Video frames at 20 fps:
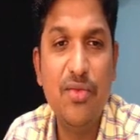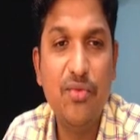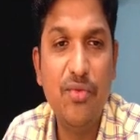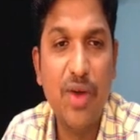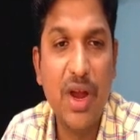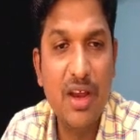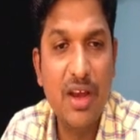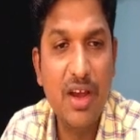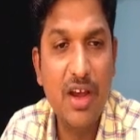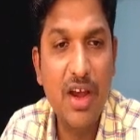
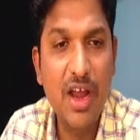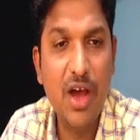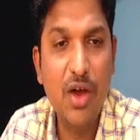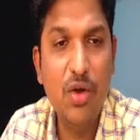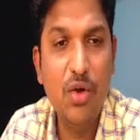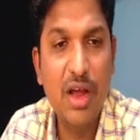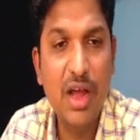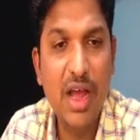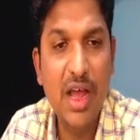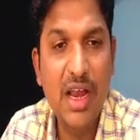1.
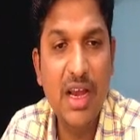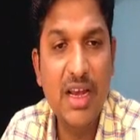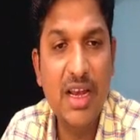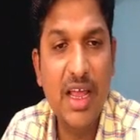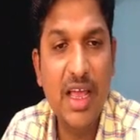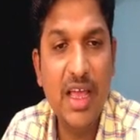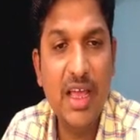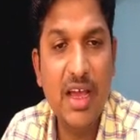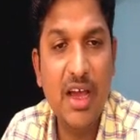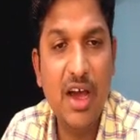Now I'll
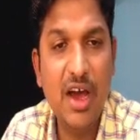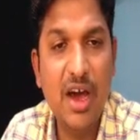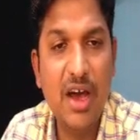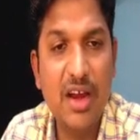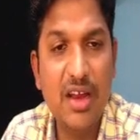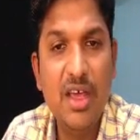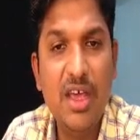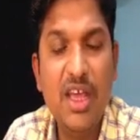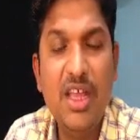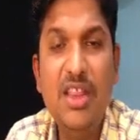take
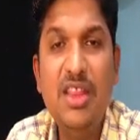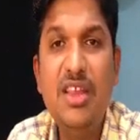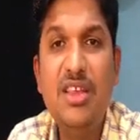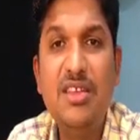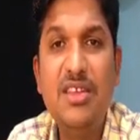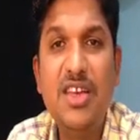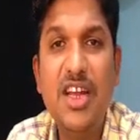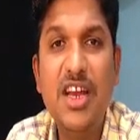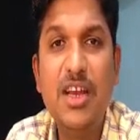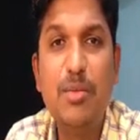RH. In this
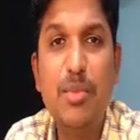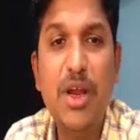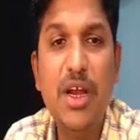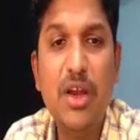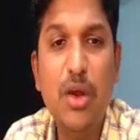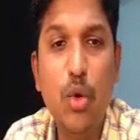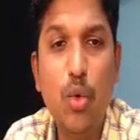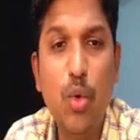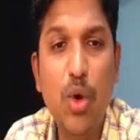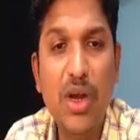
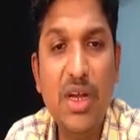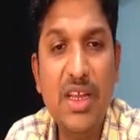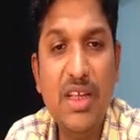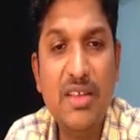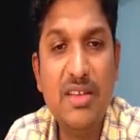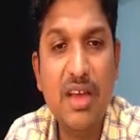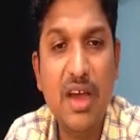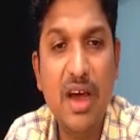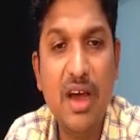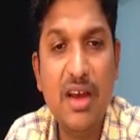statement, what
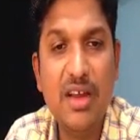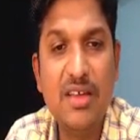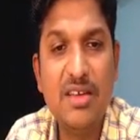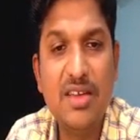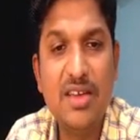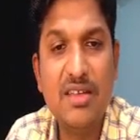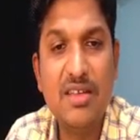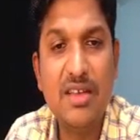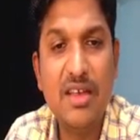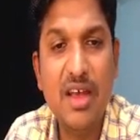is
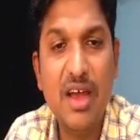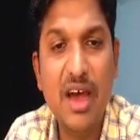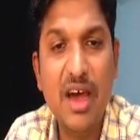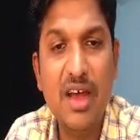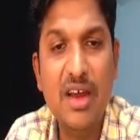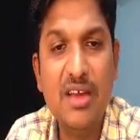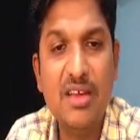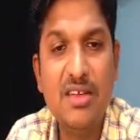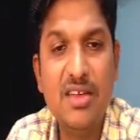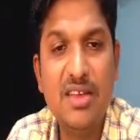RHS?
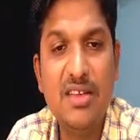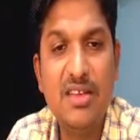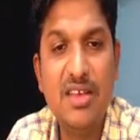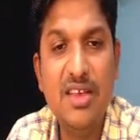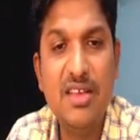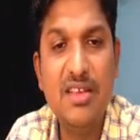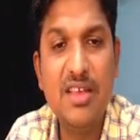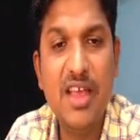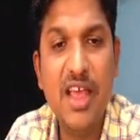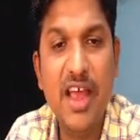RHS
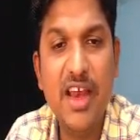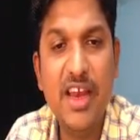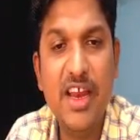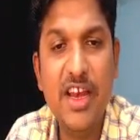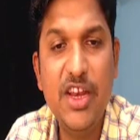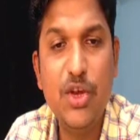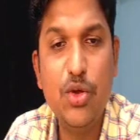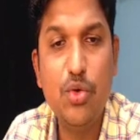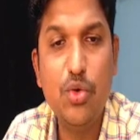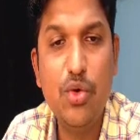is n
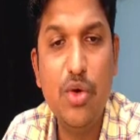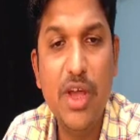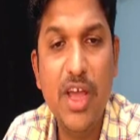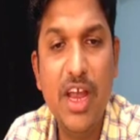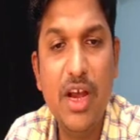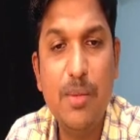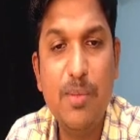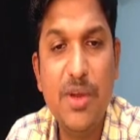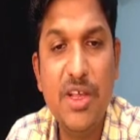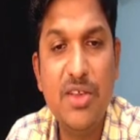into
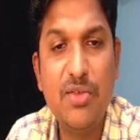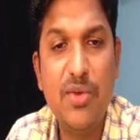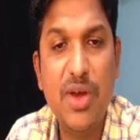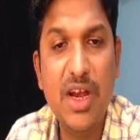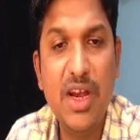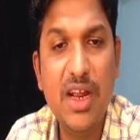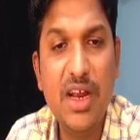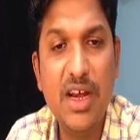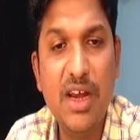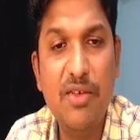n plus
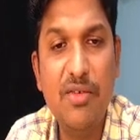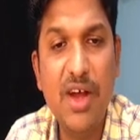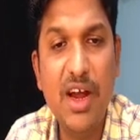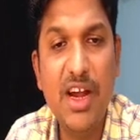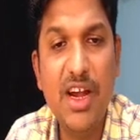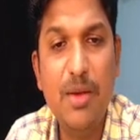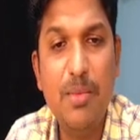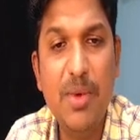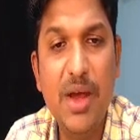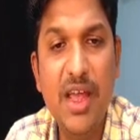1
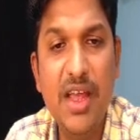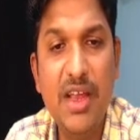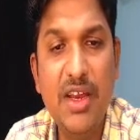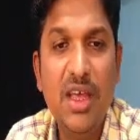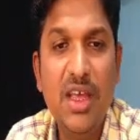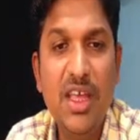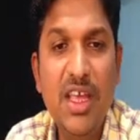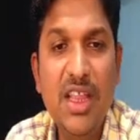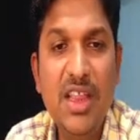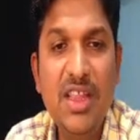divided by.
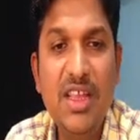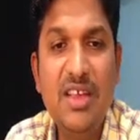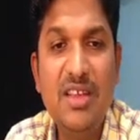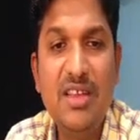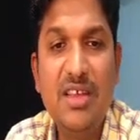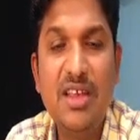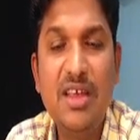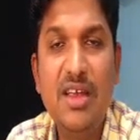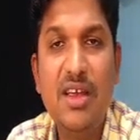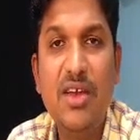In
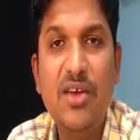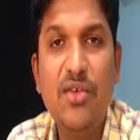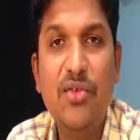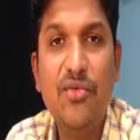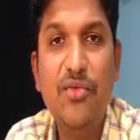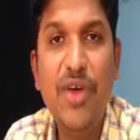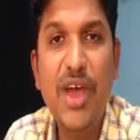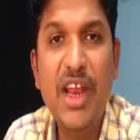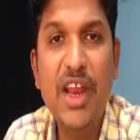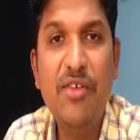this,
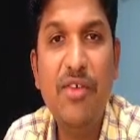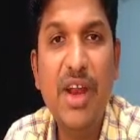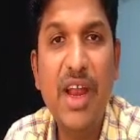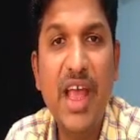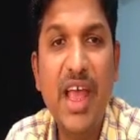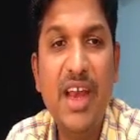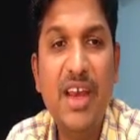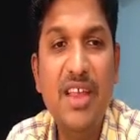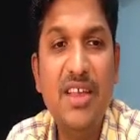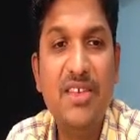wherever
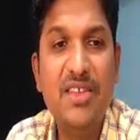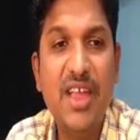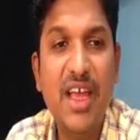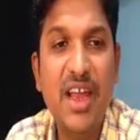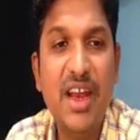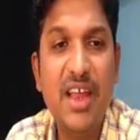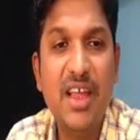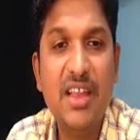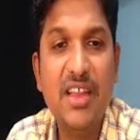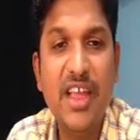n is
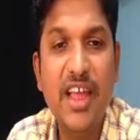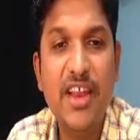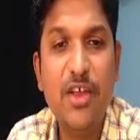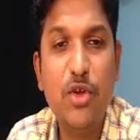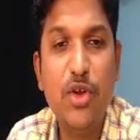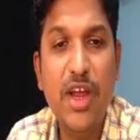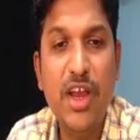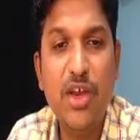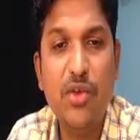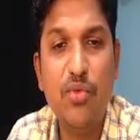there you
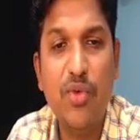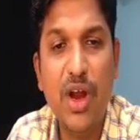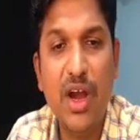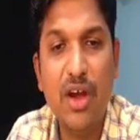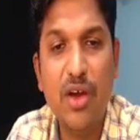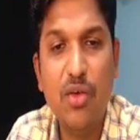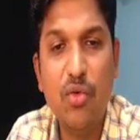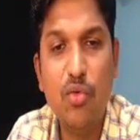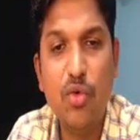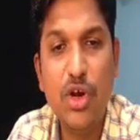write 1.
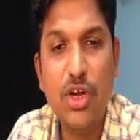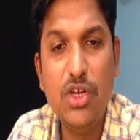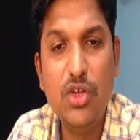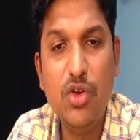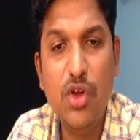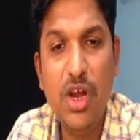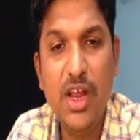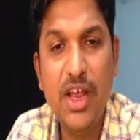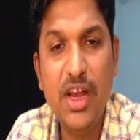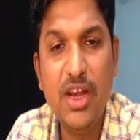What you
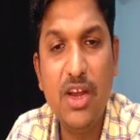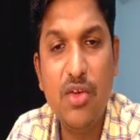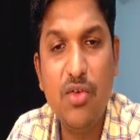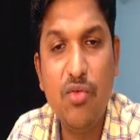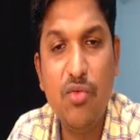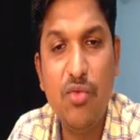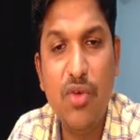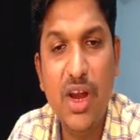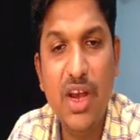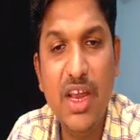will get?
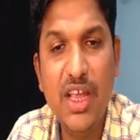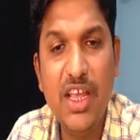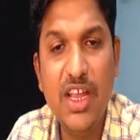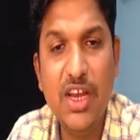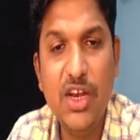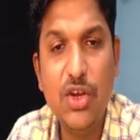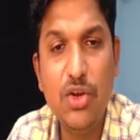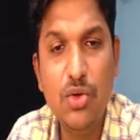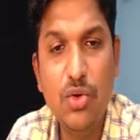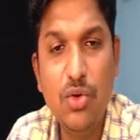1
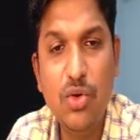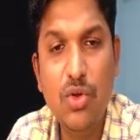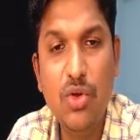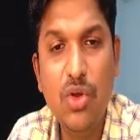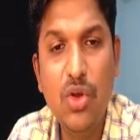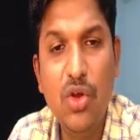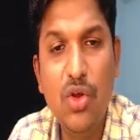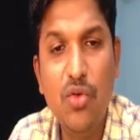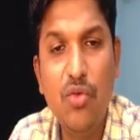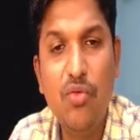into
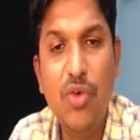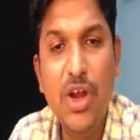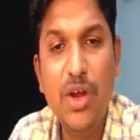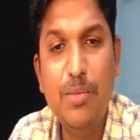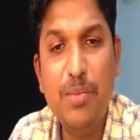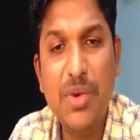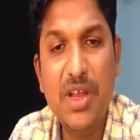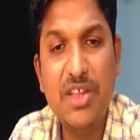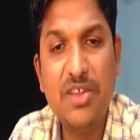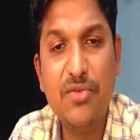
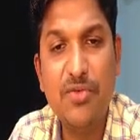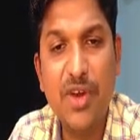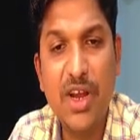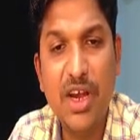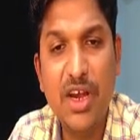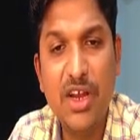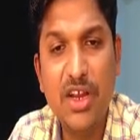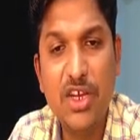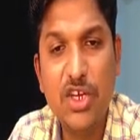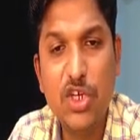1 plus
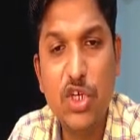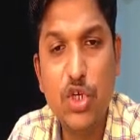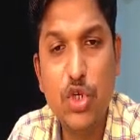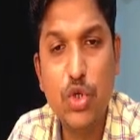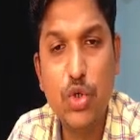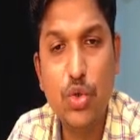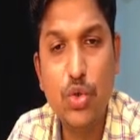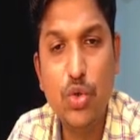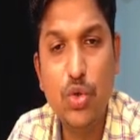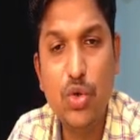1,
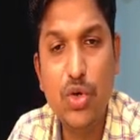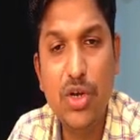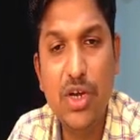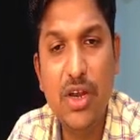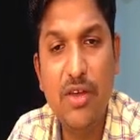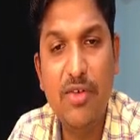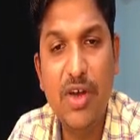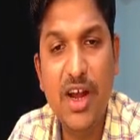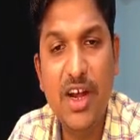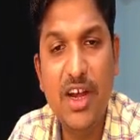2
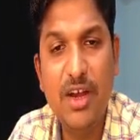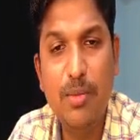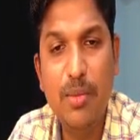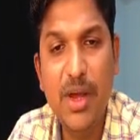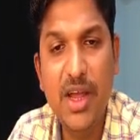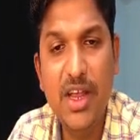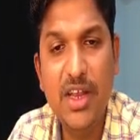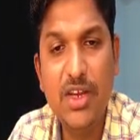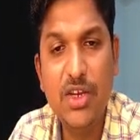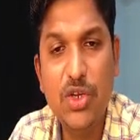divided
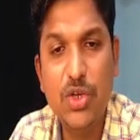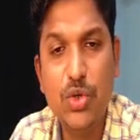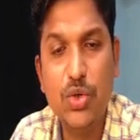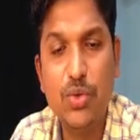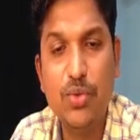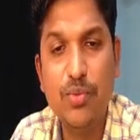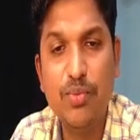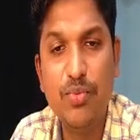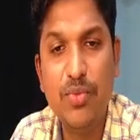by 2.